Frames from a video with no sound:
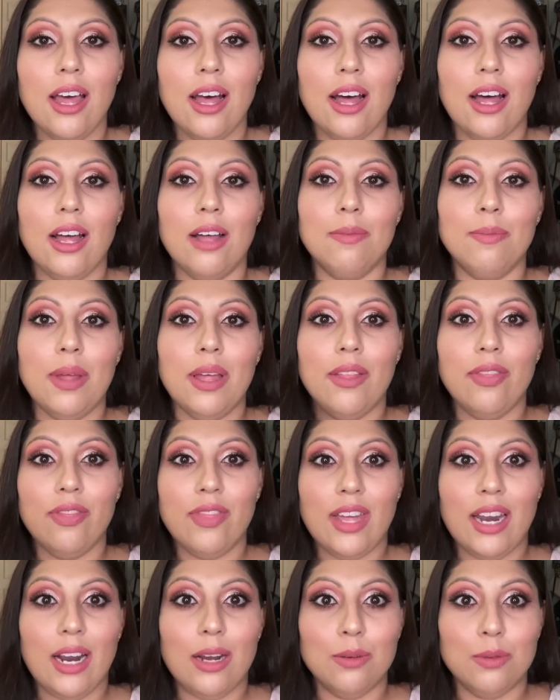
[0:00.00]

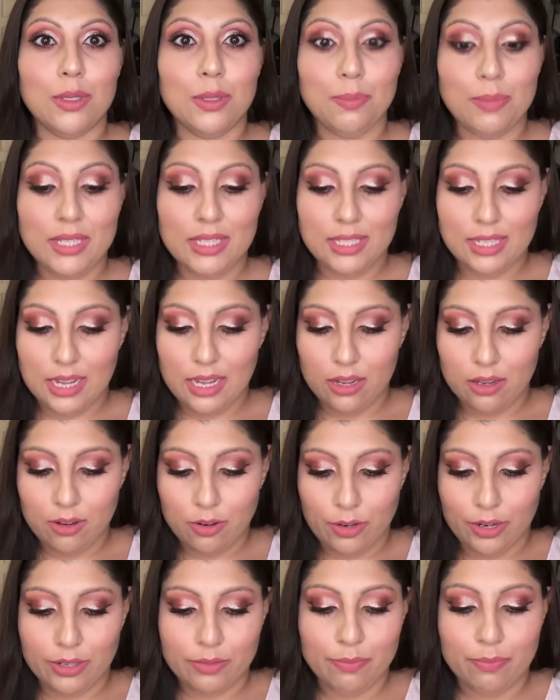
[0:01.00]
that I was missing,
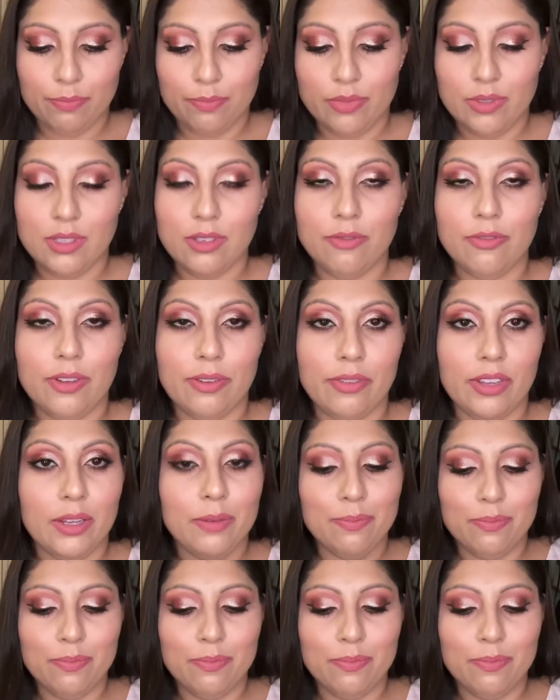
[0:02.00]
or Phoebe.